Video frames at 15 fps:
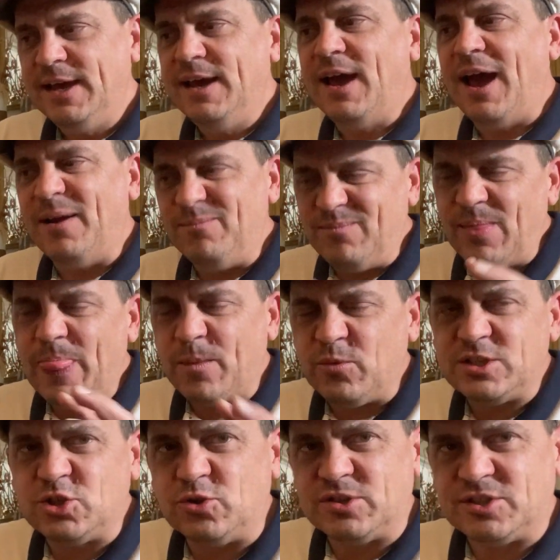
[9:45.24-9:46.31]
and we're
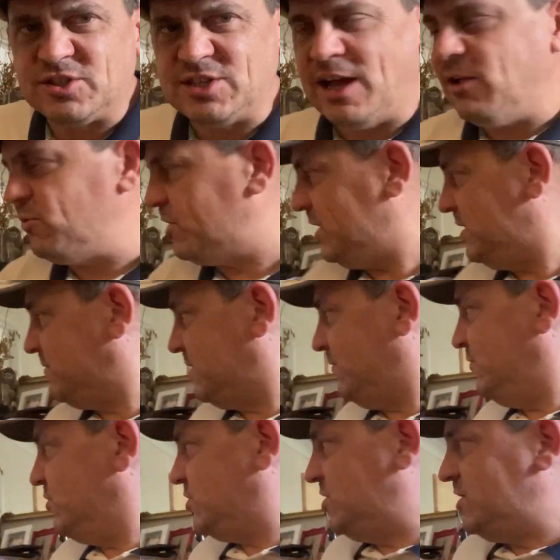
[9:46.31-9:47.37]
talking subtle
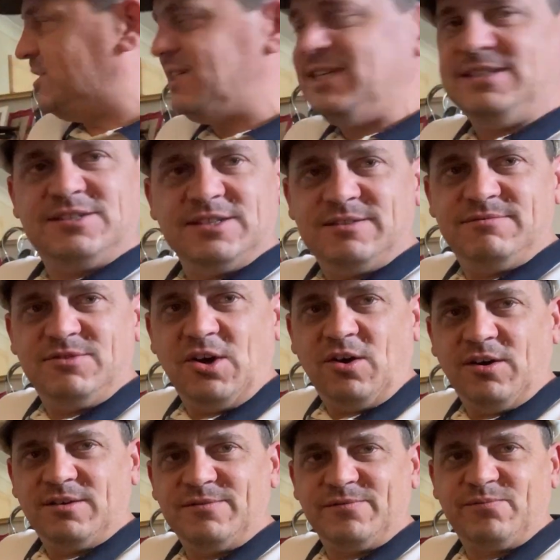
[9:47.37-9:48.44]
differences. These are
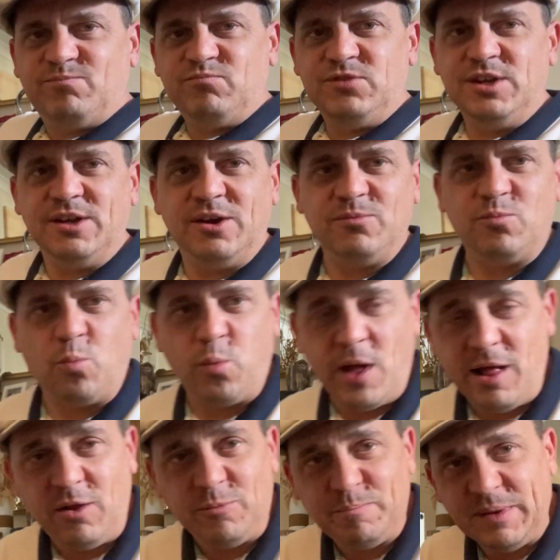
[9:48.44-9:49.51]
not,
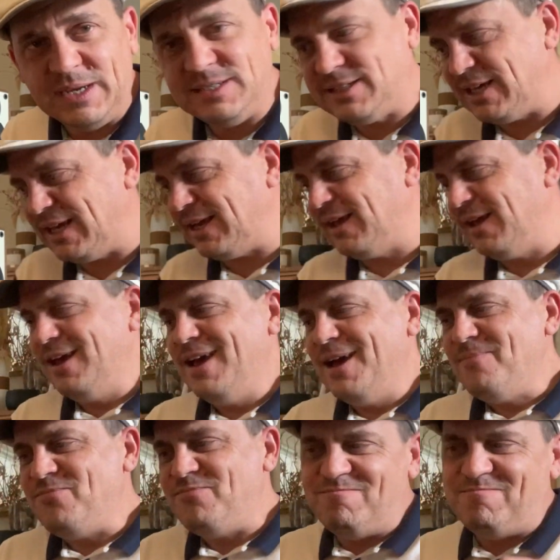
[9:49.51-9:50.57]
world-beating,
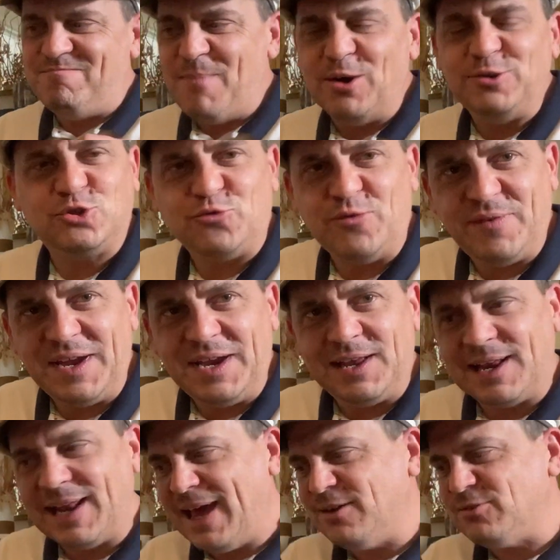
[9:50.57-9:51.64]
most
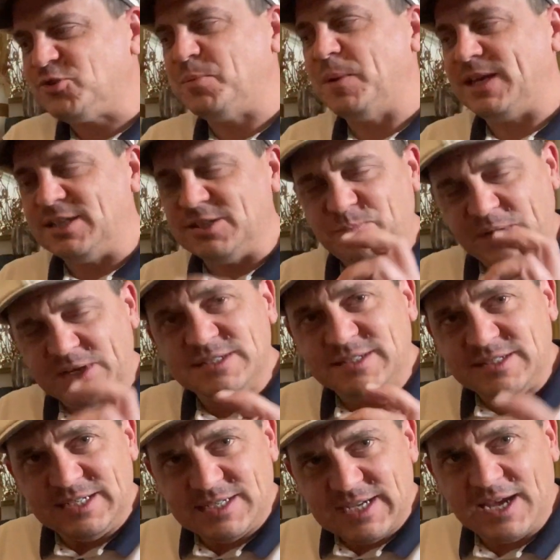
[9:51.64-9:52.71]
revealing loudspeakers, but it's
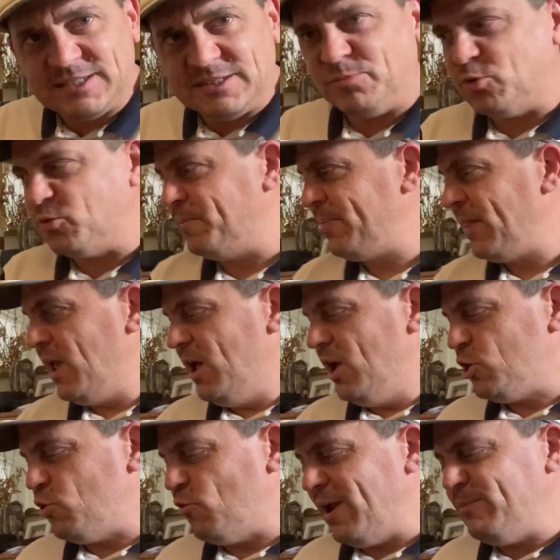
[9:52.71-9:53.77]
detectable.
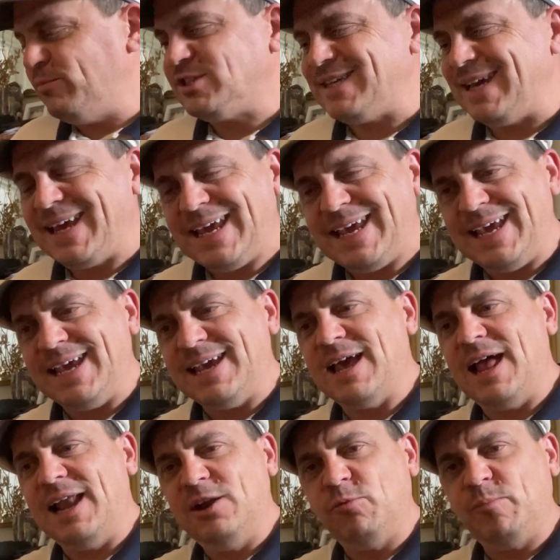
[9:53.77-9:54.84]
You're able to hear
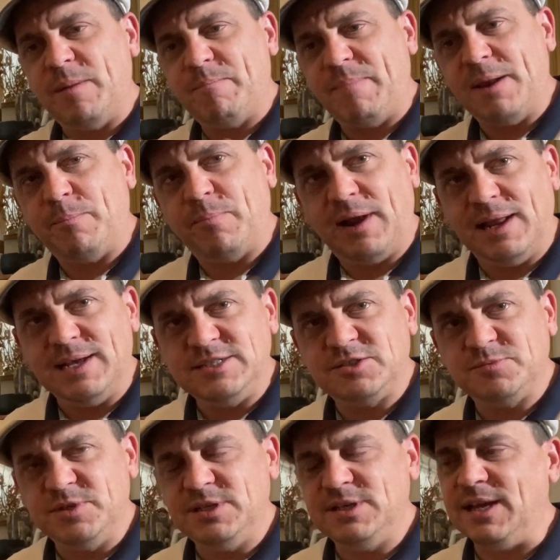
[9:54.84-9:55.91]
a little bit better
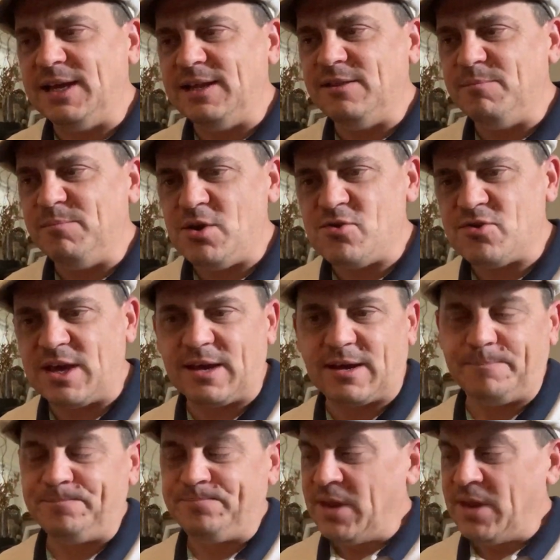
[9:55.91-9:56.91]
placement in the music.